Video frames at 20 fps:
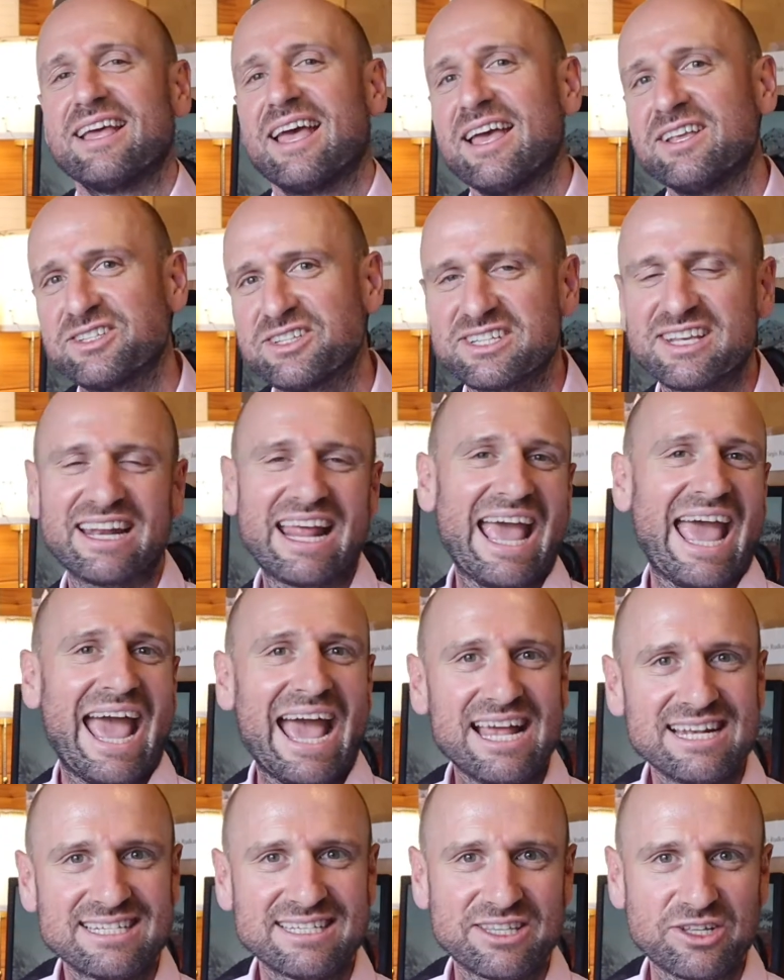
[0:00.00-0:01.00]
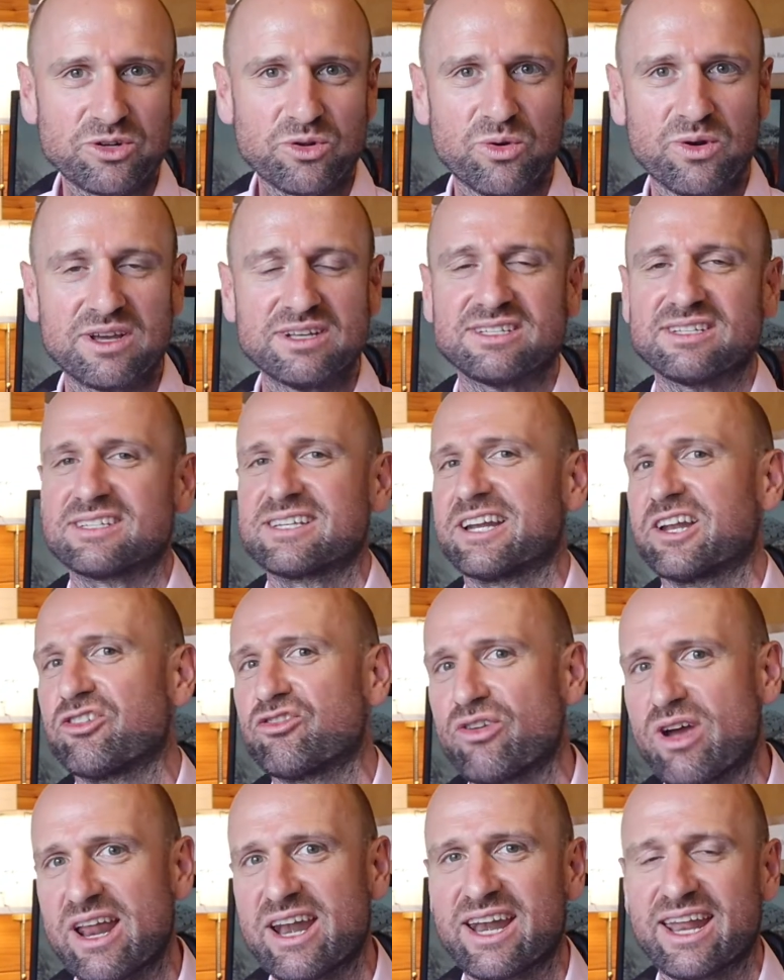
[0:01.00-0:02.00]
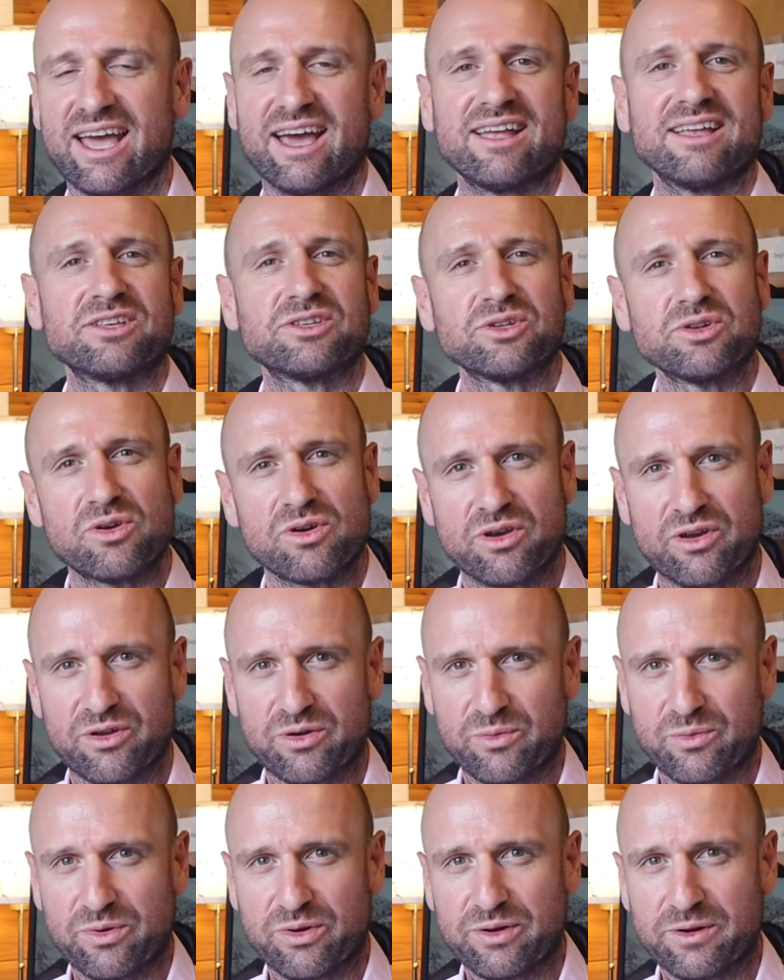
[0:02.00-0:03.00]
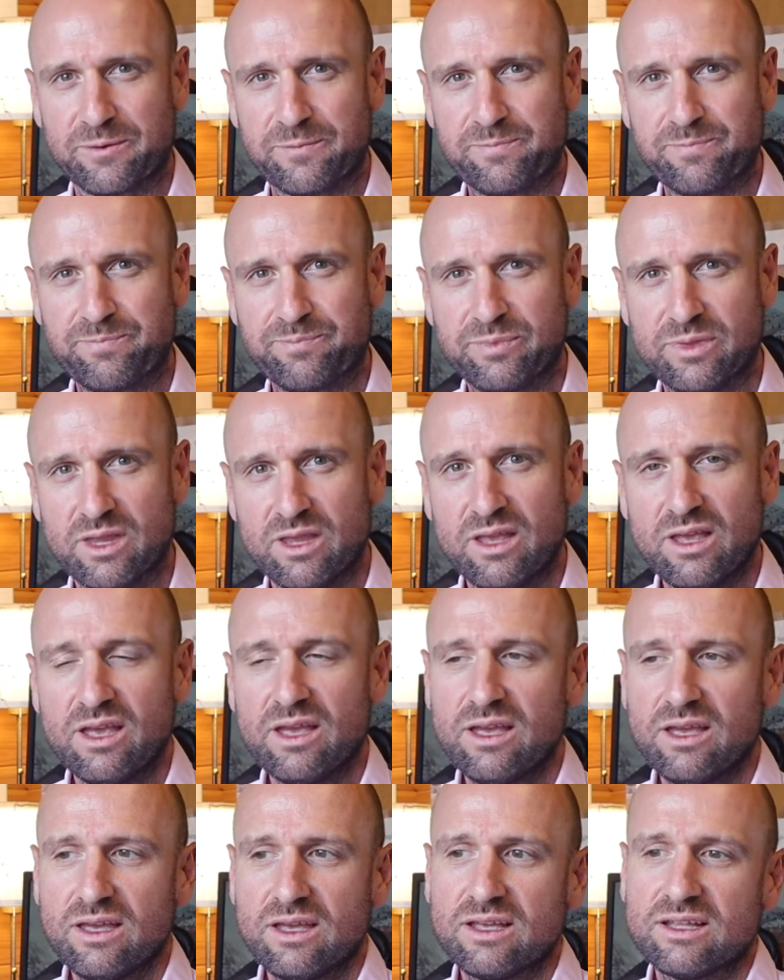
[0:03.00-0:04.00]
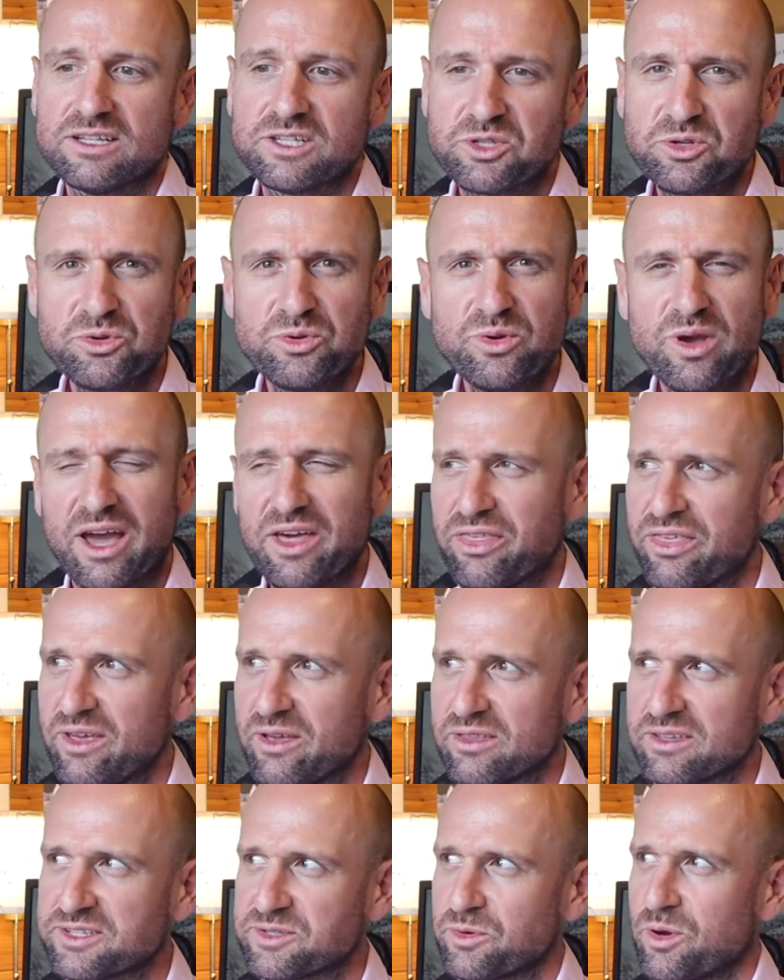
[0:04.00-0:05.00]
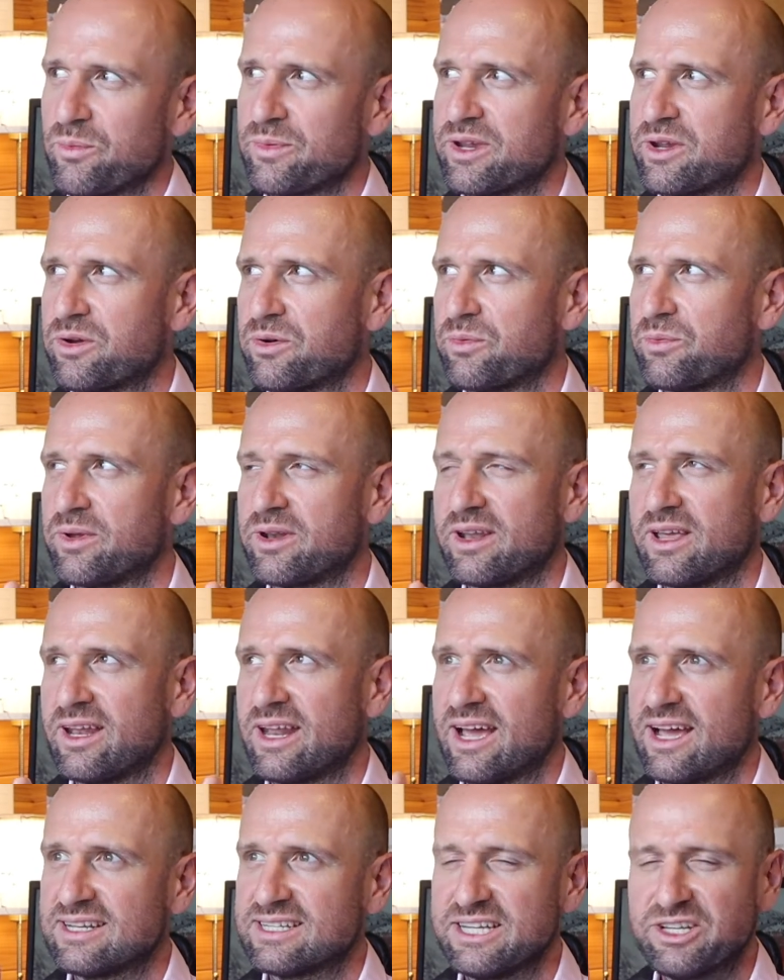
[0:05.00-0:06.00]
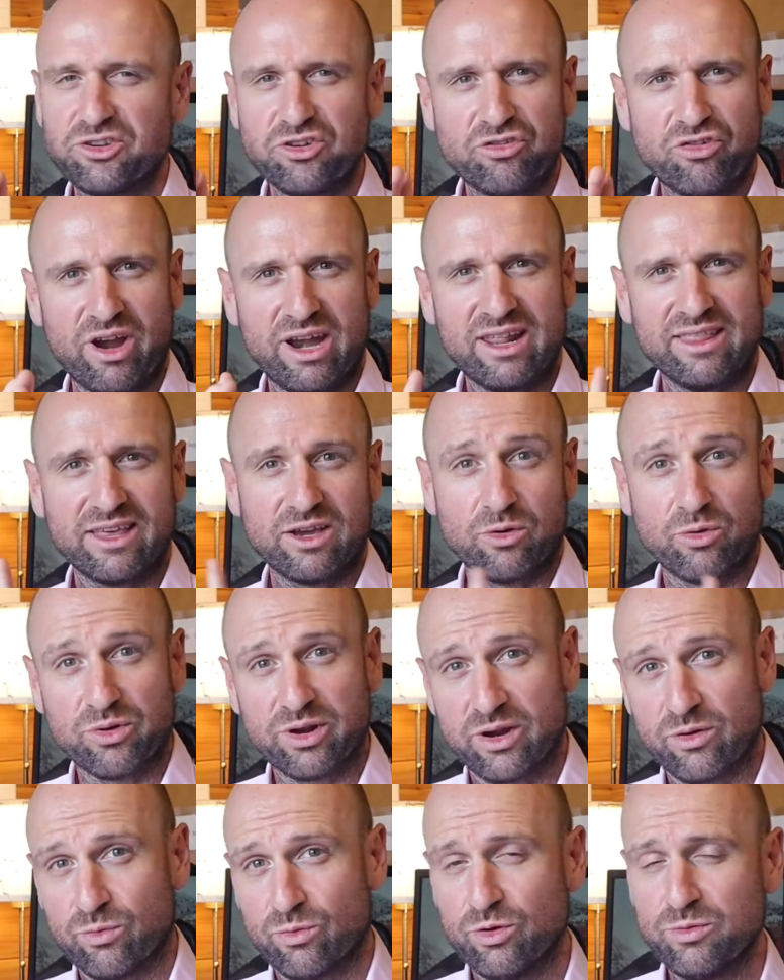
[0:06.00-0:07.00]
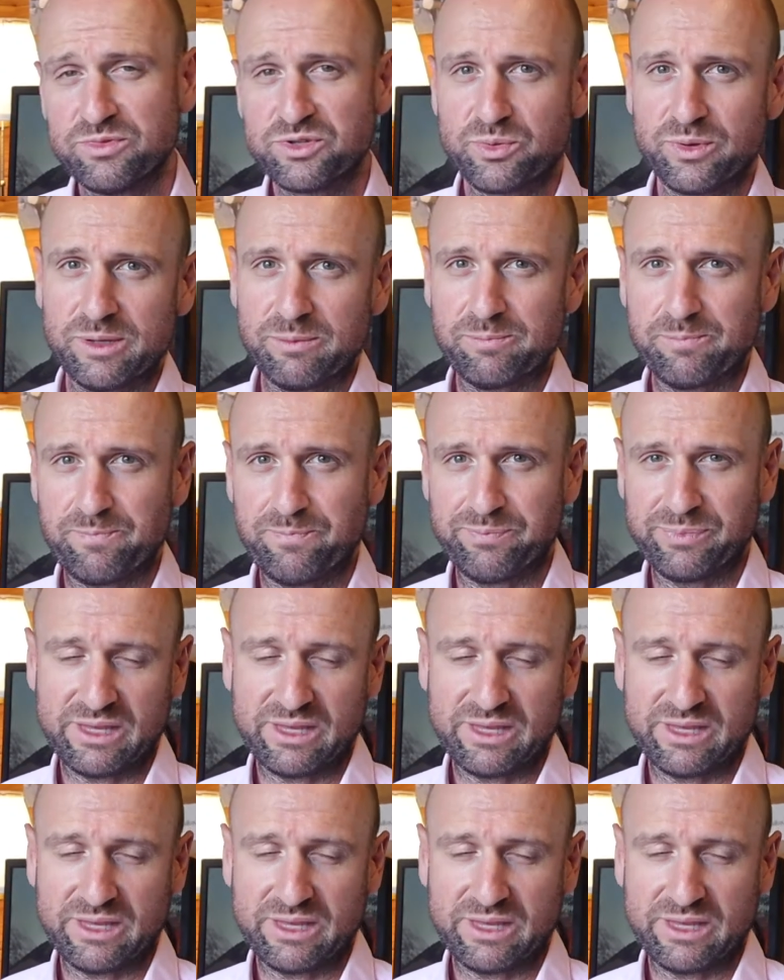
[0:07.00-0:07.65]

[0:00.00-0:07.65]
It's just going to add to the noise, it's going to drown it out, it's not going to work. I think this is what we call, in our teacher training, they called it a room sweep.